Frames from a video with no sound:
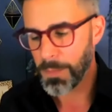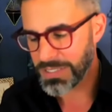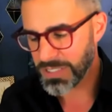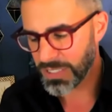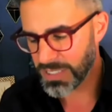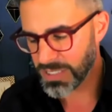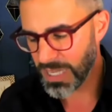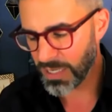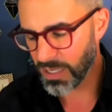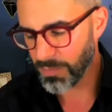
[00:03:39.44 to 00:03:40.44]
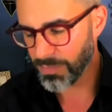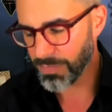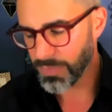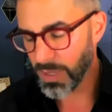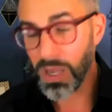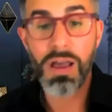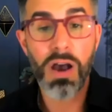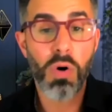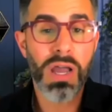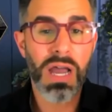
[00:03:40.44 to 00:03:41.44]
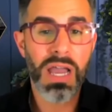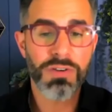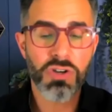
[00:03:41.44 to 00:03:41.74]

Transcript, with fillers: Basically, it's like I have